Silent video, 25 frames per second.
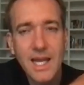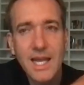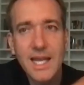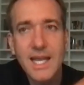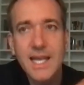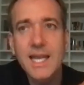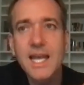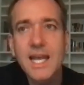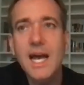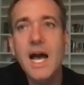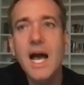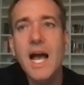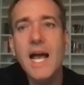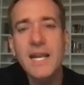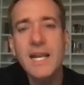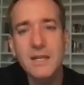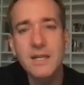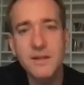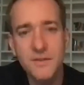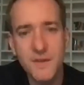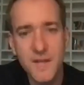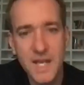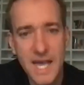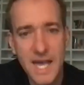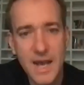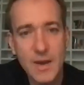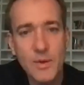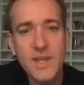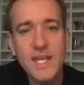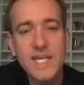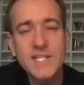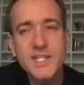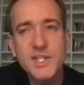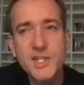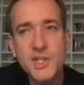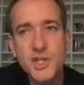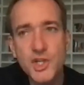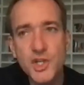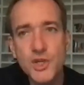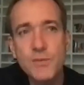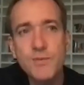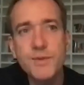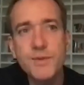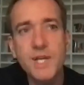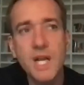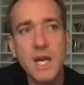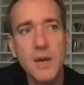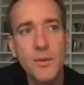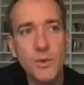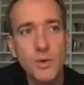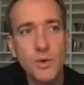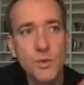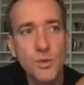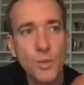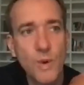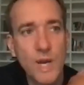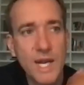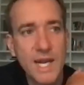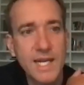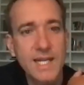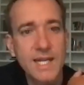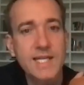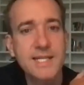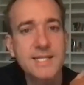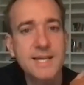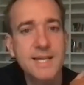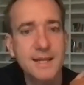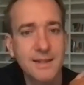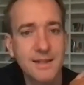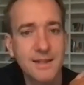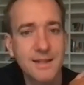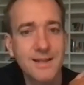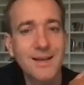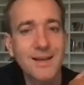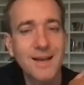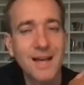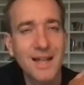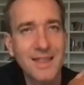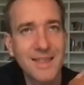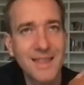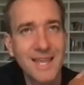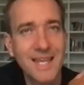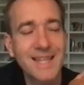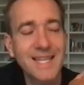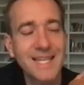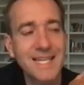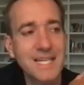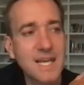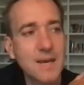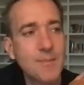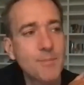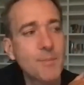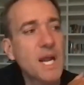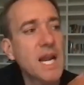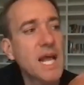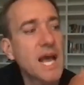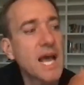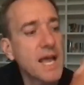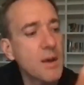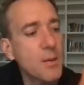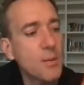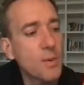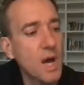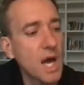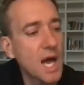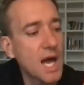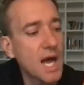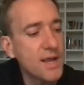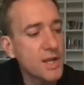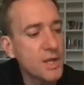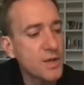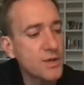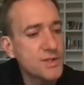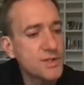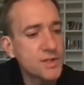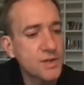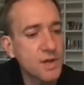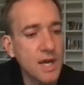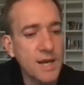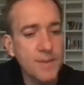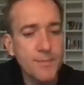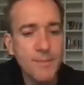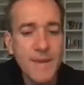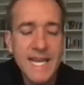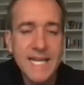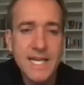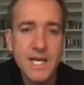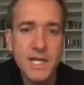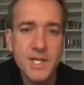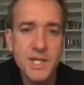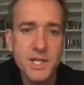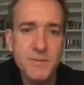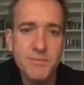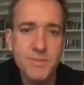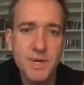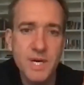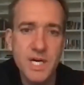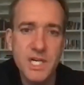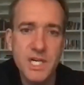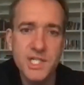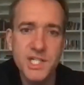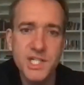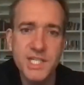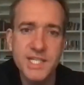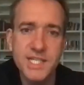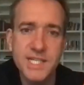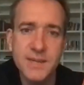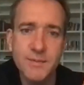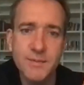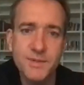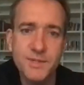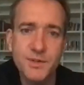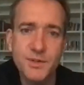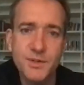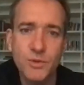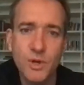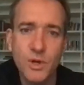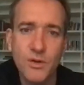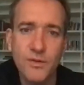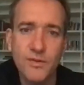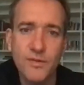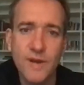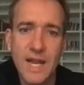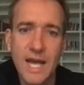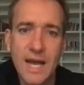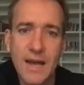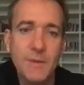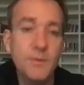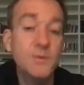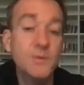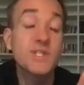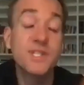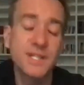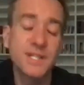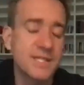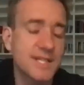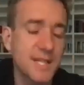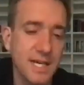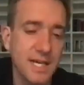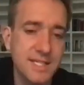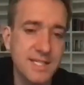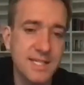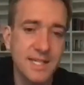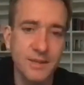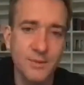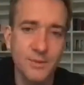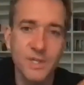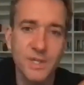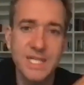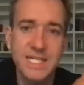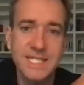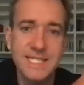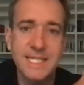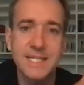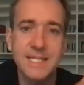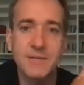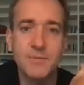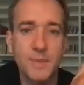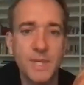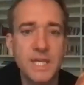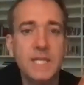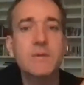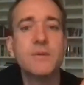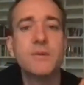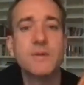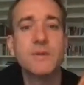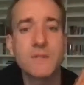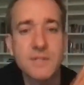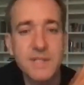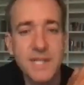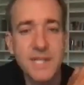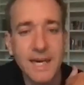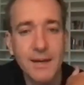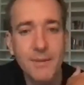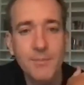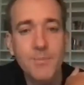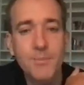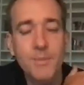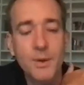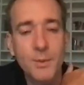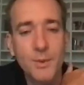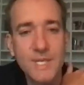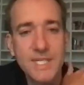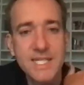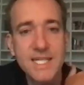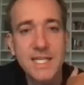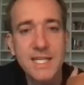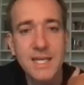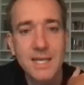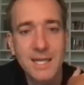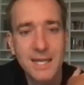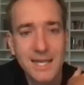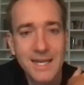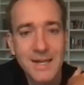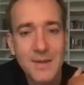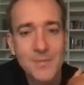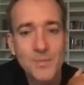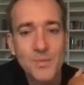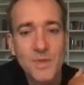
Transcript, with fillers: Kind of, yeah. Well, they assumed that I would win because I think they did. But I made onion bhajis and it was the wrong flour. It was disgusting what I did, but it was, yeah.